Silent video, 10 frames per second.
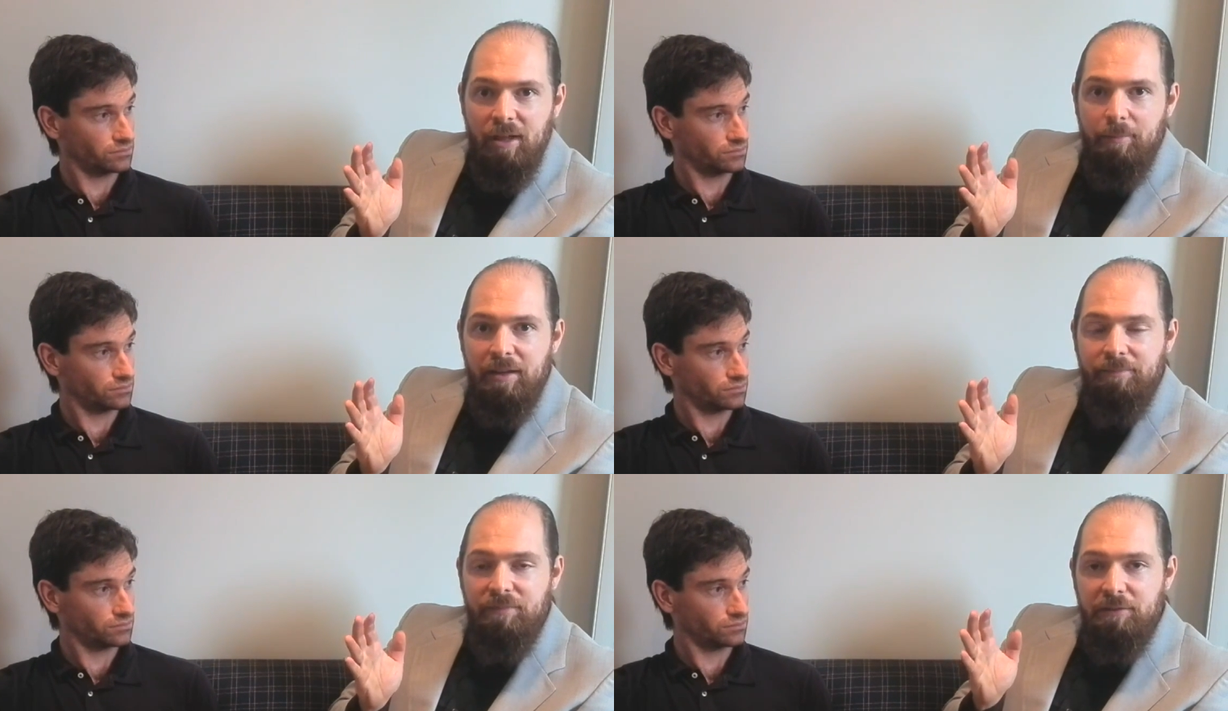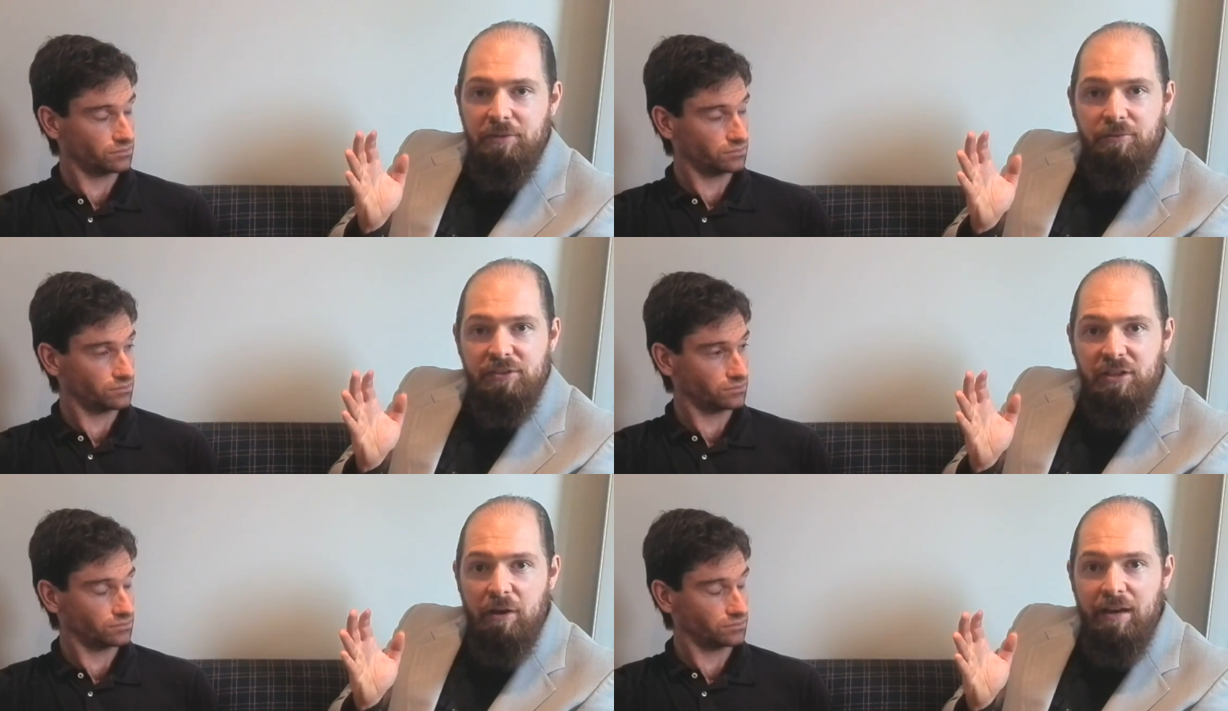Speaker 1: I mean, if you were
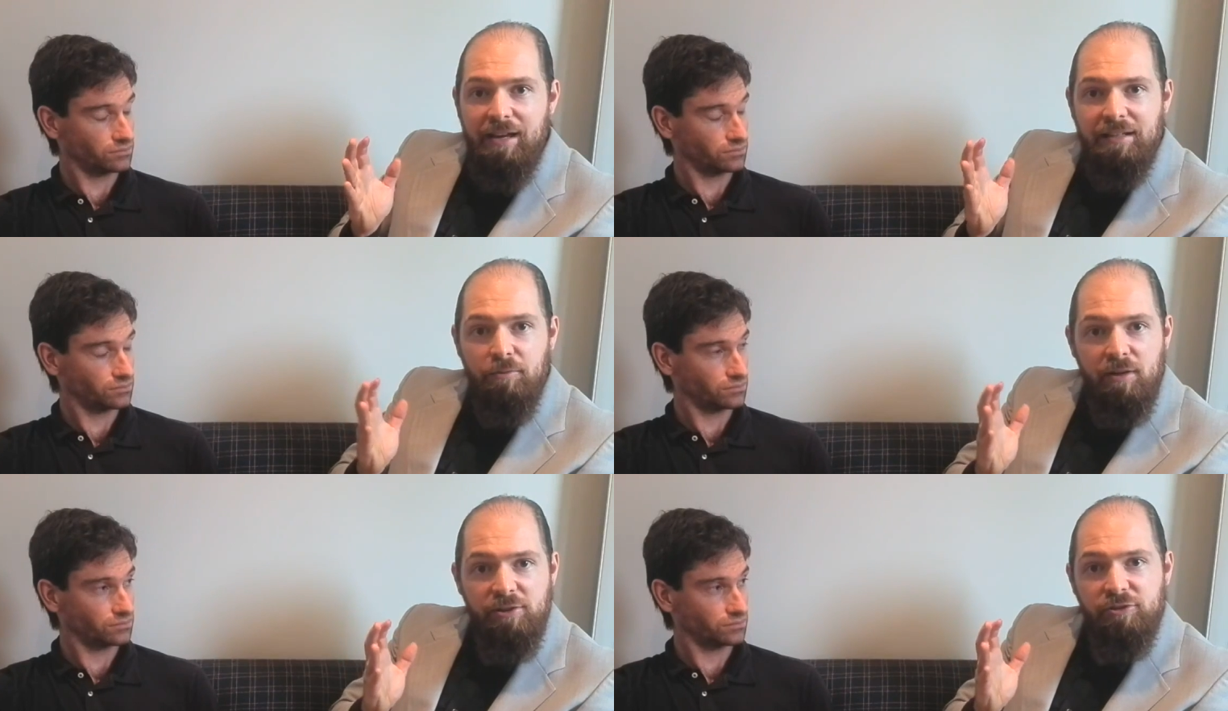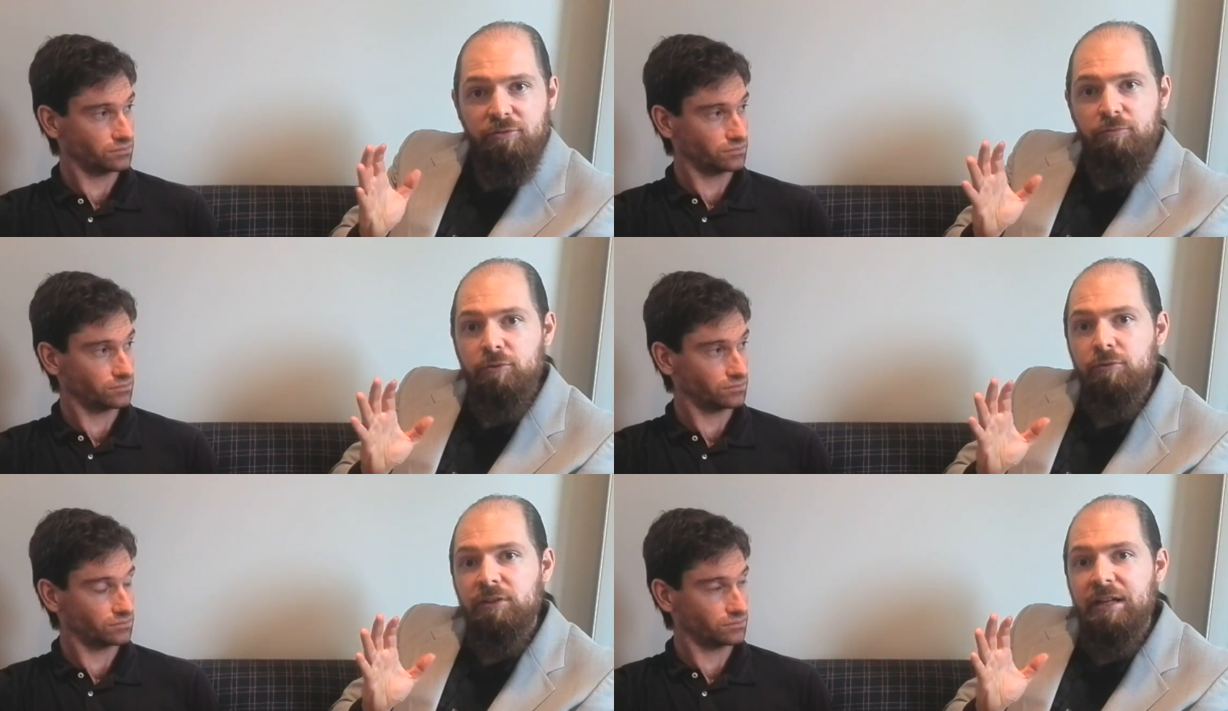to go out in regional
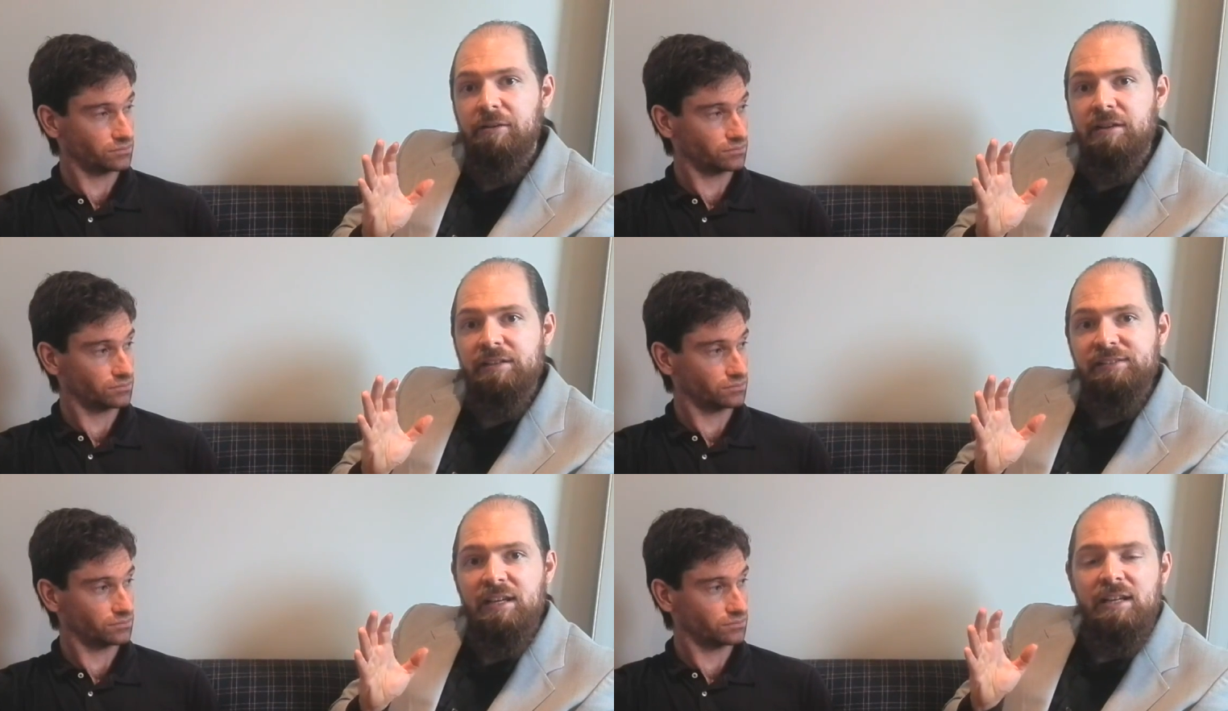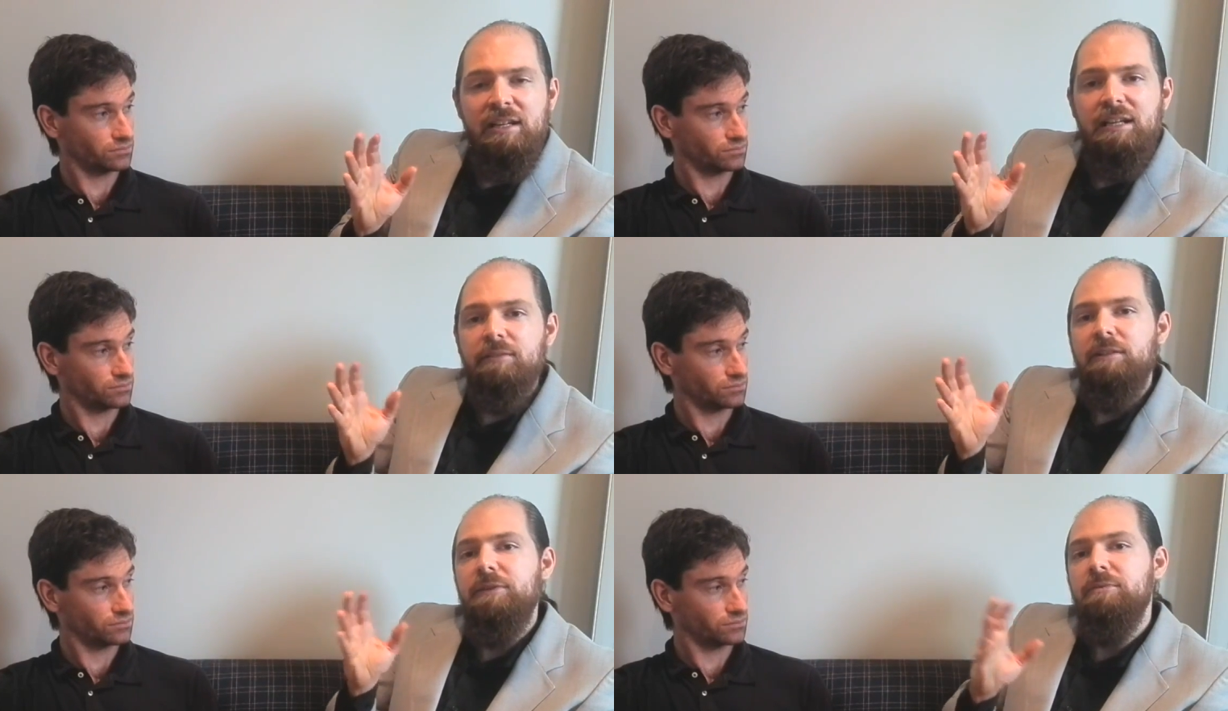rural areas,
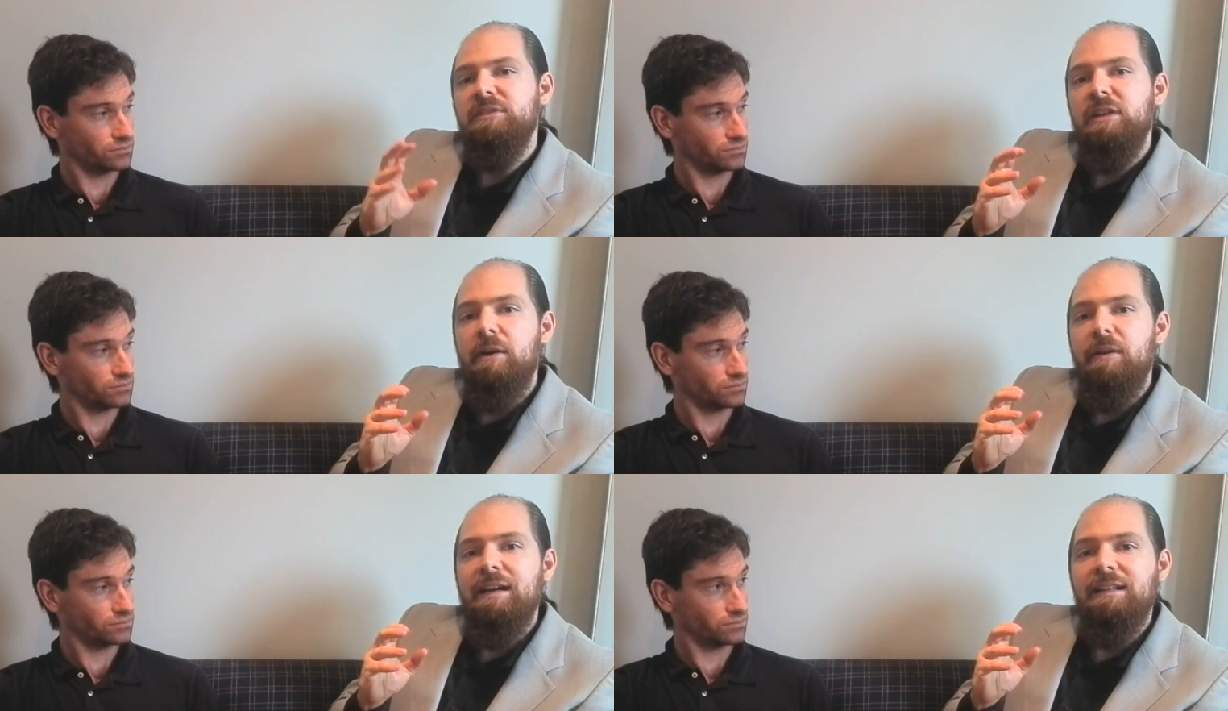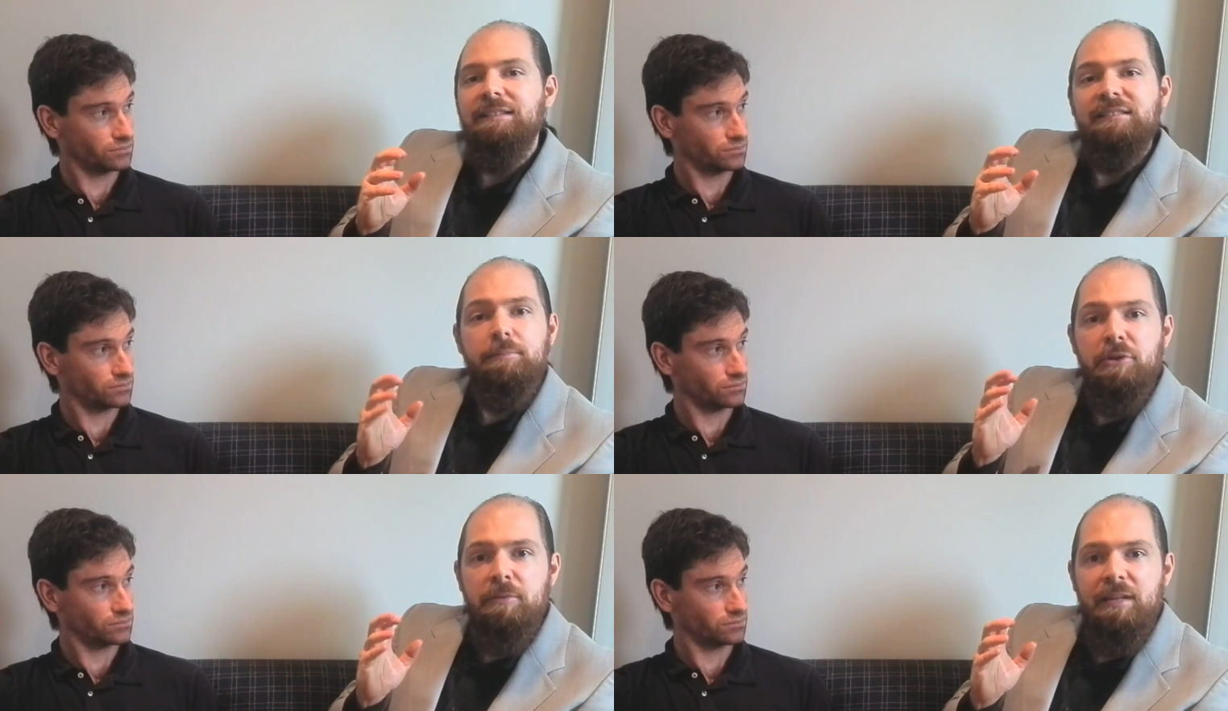even if you were to go out in
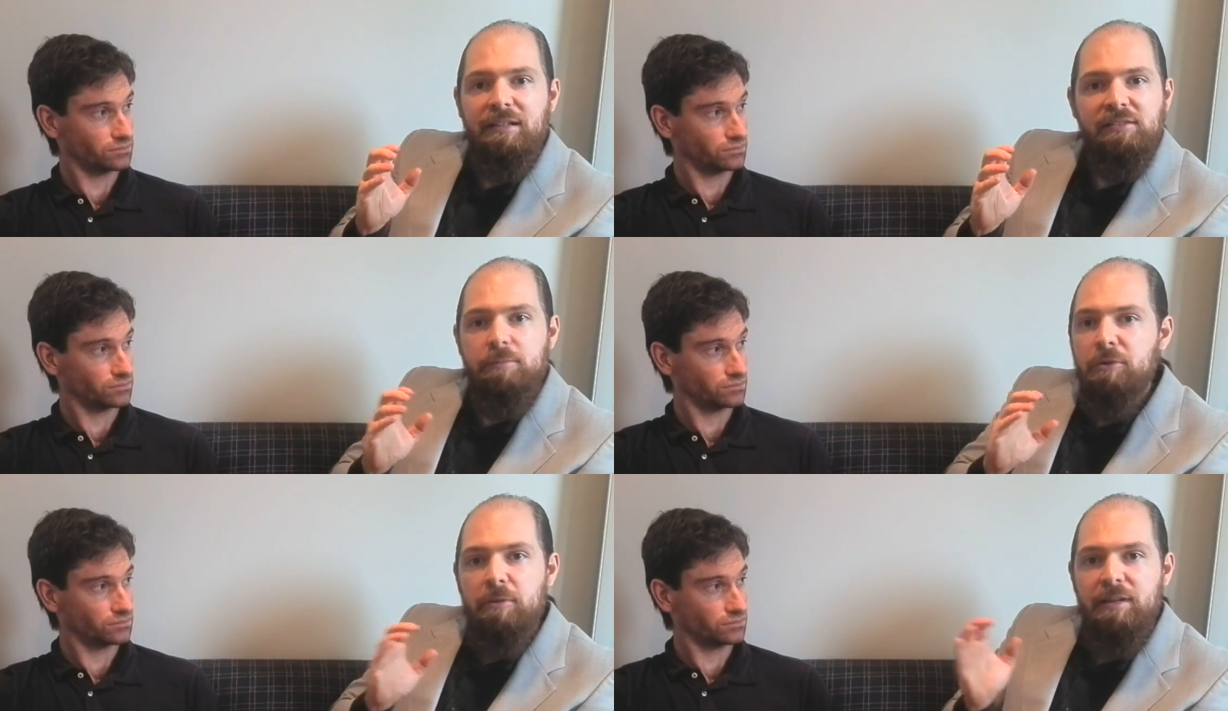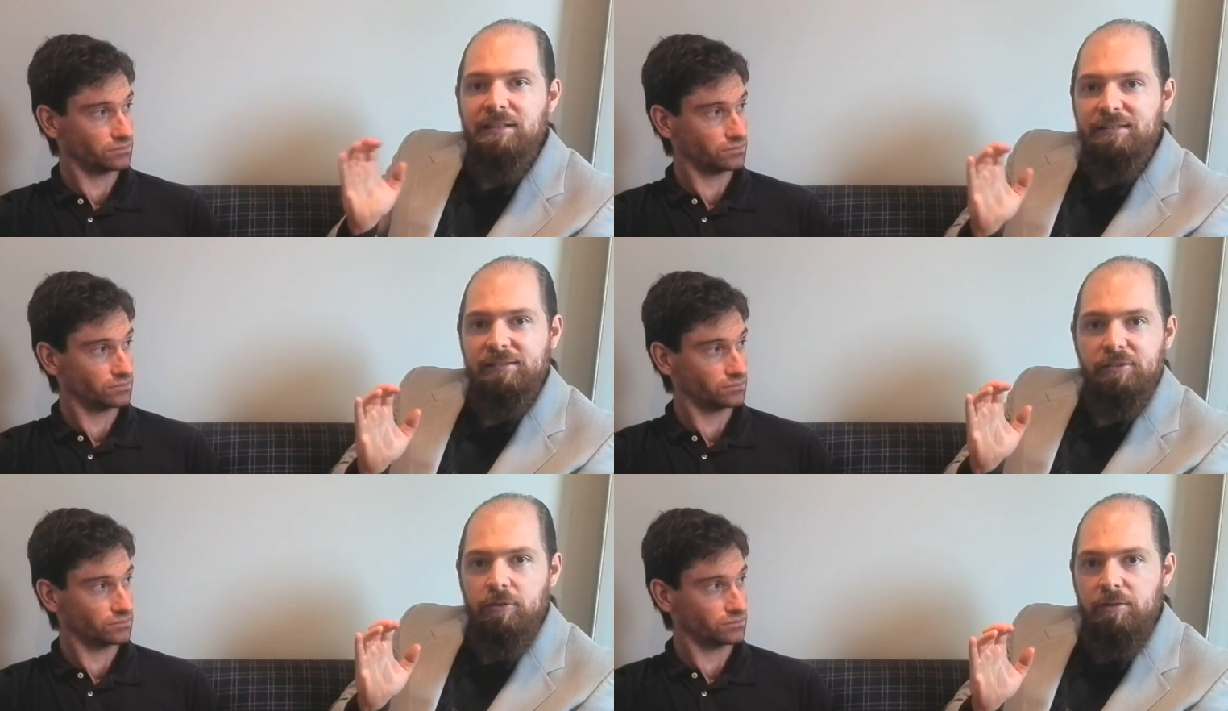suburbia, suburbia
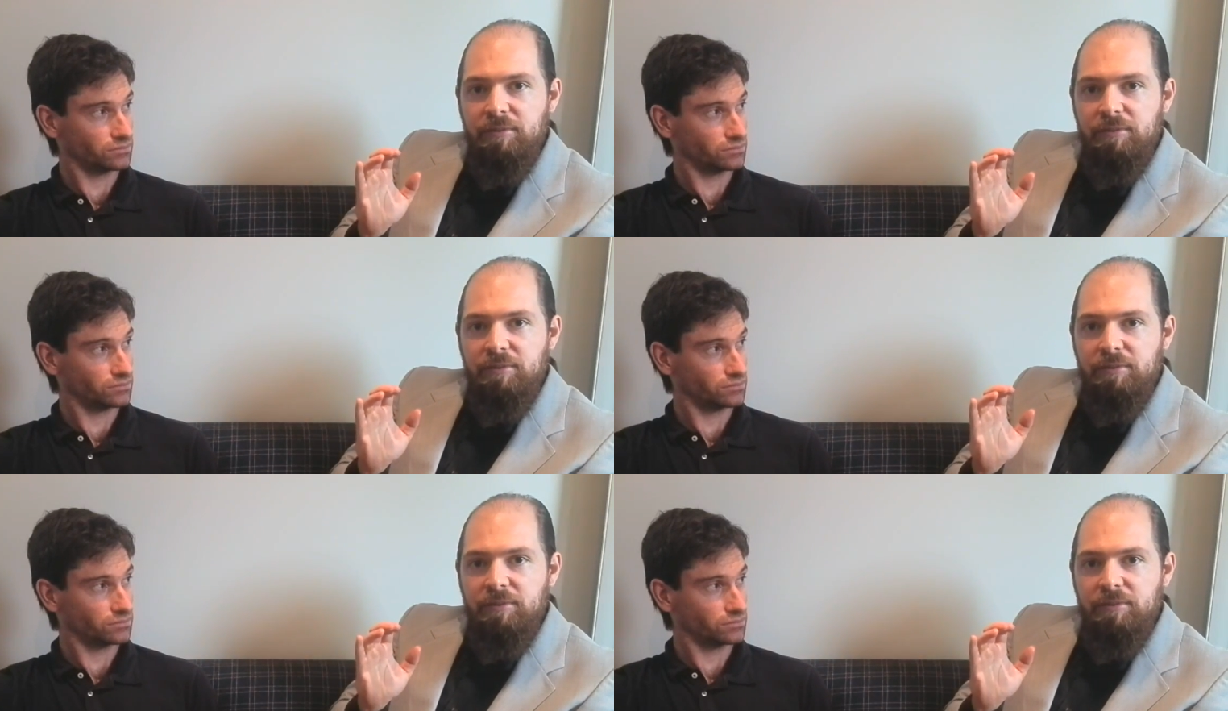doesn't agree